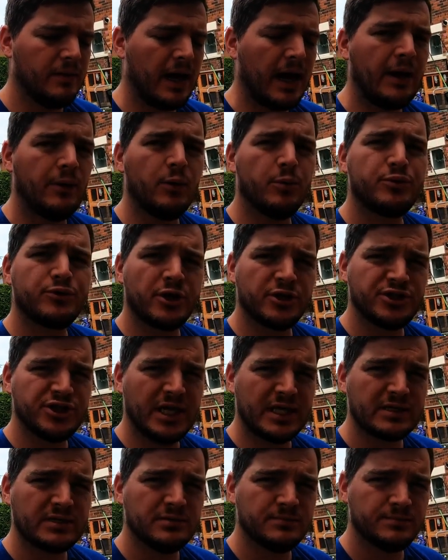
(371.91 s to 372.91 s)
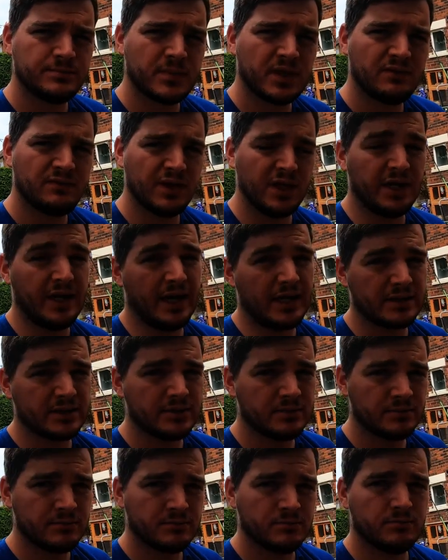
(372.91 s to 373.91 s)
our project for the
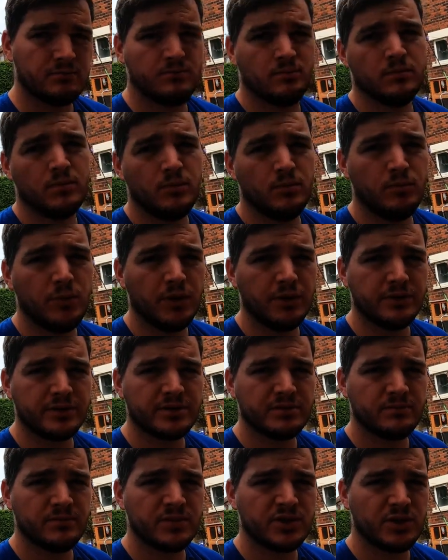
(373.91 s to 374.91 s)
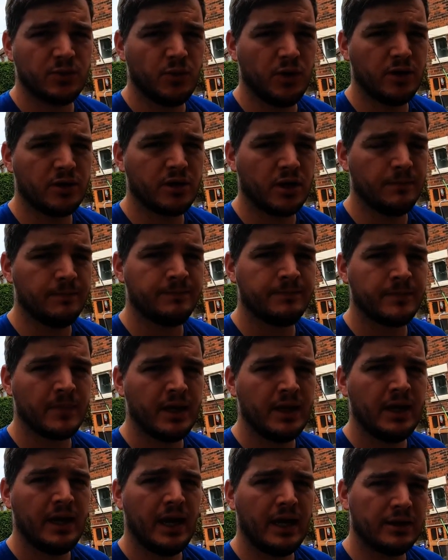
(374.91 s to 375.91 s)
next months to work on,
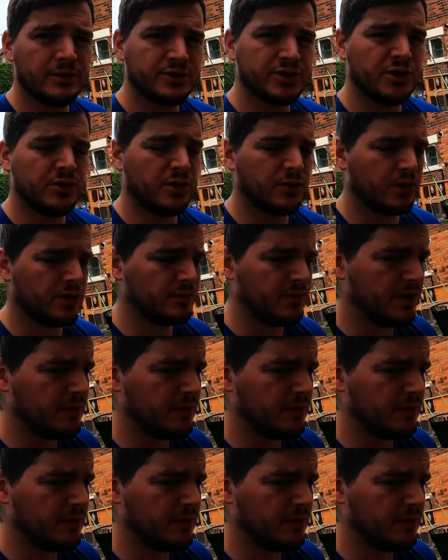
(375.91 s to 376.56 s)
and I'll show you what I